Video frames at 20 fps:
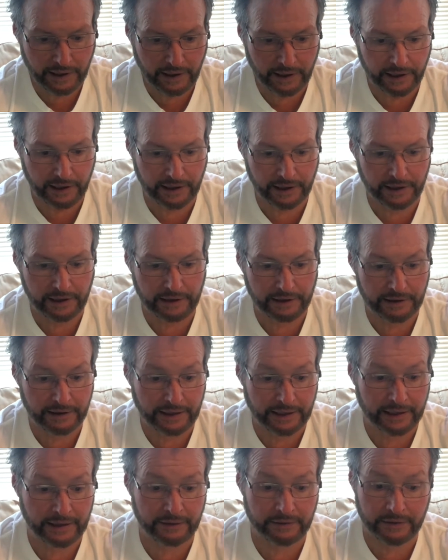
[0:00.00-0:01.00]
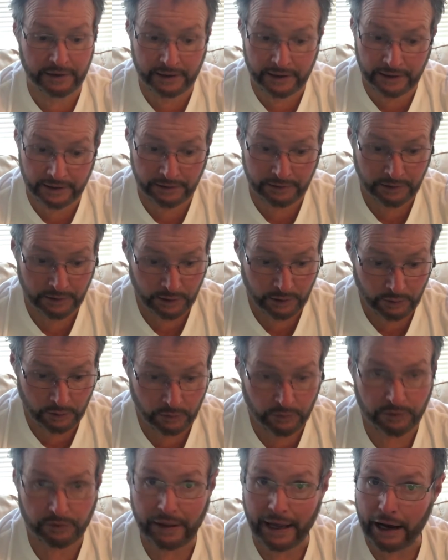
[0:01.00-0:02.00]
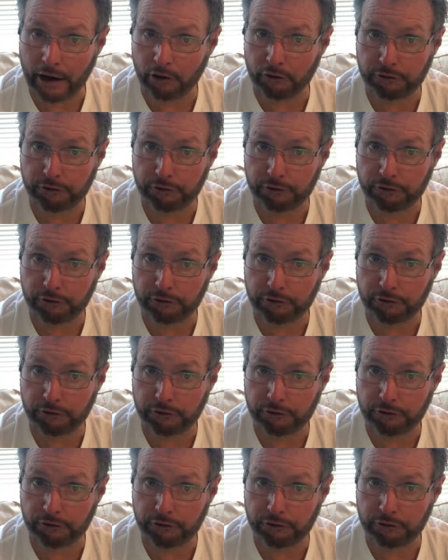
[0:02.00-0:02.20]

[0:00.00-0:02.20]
And then, thou